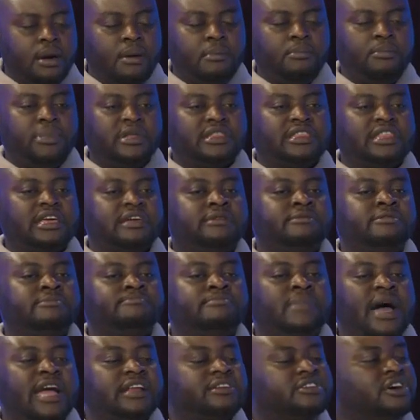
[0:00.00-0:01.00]
but they
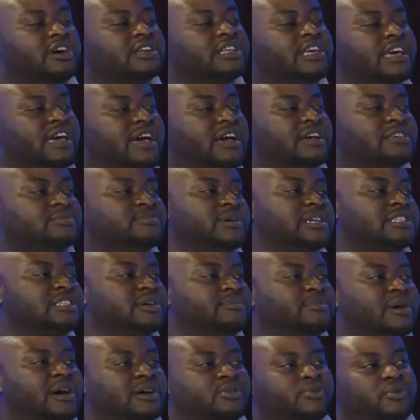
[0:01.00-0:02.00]
might not care as much
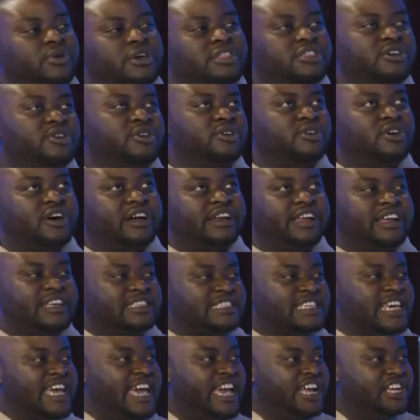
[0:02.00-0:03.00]
about whether or not it's
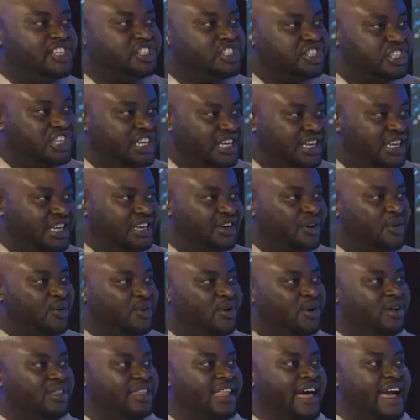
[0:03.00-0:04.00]
HD
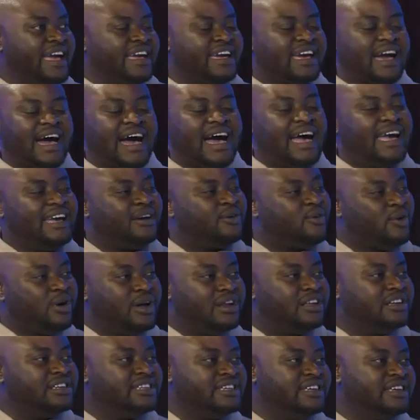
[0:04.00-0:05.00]
or like high
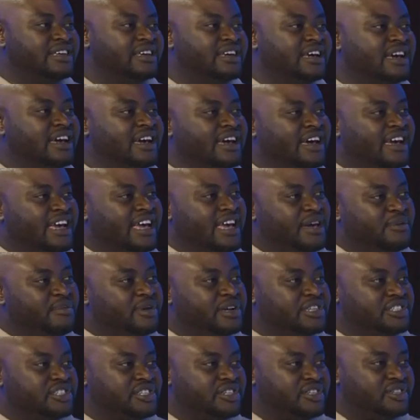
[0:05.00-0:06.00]
quality
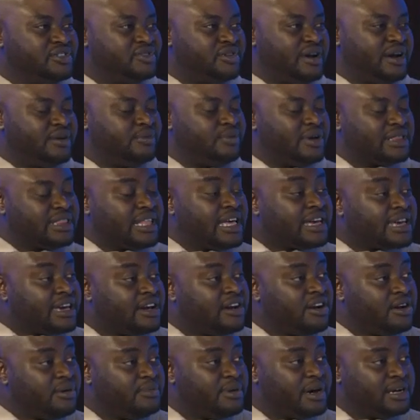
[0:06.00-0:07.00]
images, right? What they
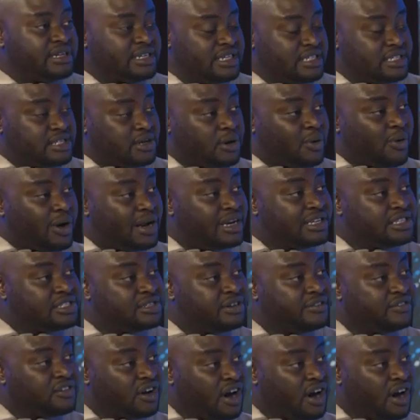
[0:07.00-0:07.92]
care about is the quality of the